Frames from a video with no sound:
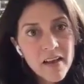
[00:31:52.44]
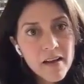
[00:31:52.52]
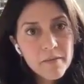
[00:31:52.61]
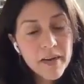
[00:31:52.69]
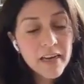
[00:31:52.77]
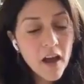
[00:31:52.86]

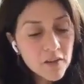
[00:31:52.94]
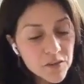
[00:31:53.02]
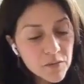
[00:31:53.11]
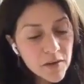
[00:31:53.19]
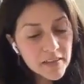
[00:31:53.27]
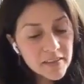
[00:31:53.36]
And I
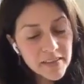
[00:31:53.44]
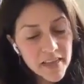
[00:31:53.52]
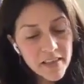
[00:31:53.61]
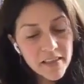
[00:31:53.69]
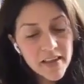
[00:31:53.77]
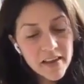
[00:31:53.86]
also want to
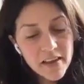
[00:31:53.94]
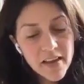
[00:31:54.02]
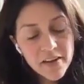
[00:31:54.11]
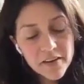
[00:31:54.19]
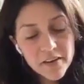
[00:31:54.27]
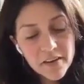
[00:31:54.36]
say that
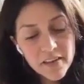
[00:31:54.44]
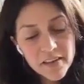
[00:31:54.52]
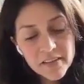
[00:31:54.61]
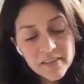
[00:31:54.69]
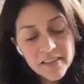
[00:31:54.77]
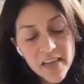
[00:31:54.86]
I heard
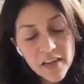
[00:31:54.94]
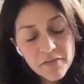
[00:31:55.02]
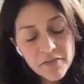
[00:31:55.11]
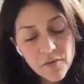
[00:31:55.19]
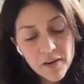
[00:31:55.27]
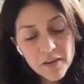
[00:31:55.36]
this of
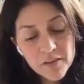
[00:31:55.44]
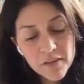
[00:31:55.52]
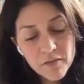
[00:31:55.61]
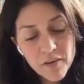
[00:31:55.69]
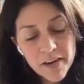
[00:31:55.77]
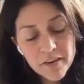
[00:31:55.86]
Dion Ford, who's
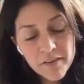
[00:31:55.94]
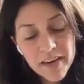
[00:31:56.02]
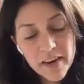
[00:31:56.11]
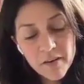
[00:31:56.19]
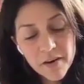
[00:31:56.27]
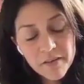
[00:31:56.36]
a writer
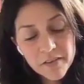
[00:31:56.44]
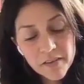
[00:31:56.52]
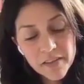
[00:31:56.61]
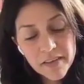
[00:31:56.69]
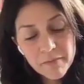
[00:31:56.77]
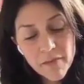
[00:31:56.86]
right now, who I
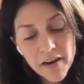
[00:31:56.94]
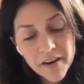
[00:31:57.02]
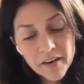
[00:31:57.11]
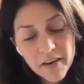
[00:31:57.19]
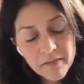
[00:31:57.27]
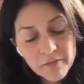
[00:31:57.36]
really
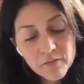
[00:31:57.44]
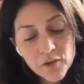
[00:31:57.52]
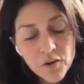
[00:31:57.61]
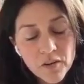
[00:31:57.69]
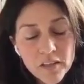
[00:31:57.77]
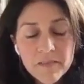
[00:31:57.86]
admire, and I
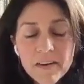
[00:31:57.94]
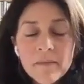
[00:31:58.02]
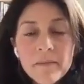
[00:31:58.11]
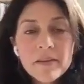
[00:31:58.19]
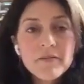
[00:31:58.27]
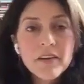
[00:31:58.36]
totally
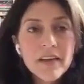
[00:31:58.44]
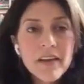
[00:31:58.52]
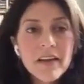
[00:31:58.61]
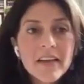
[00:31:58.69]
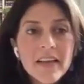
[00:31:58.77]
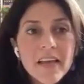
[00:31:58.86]
recommend
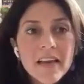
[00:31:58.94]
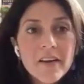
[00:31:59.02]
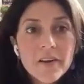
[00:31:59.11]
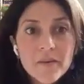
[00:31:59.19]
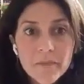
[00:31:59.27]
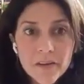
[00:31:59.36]
running out and getting
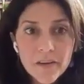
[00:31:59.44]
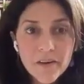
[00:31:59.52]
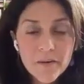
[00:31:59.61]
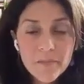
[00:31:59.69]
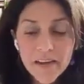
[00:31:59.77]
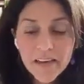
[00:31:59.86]
her book.
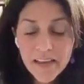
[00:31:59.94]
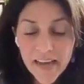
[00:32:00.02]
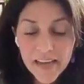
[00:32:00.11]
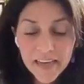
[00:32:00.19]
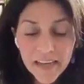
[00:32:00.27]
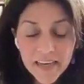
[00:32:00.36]
Go back and
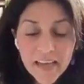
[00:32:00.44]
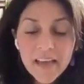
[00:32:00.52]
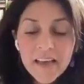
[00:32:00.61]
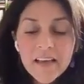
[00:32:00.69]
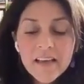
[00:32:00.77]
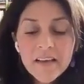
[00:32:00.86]
get it.
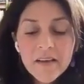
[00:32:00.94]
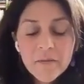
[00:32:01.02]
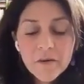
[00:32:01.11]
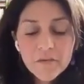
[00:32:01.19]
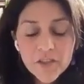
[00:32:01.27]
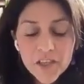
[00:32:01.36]

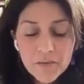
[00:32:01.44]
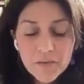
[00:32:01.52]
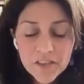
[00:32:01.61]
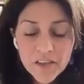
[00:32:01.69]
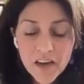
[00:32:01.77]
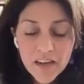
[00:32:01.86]
But she
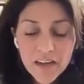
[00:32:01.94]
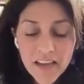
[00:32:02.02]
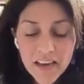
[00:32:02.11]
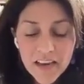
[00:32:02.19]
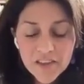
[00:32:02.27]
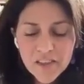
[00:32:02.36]
was
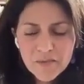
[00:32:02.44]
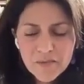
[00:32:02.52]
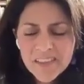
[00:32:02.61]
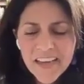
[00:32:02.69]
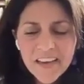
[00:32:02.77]
talking, and she was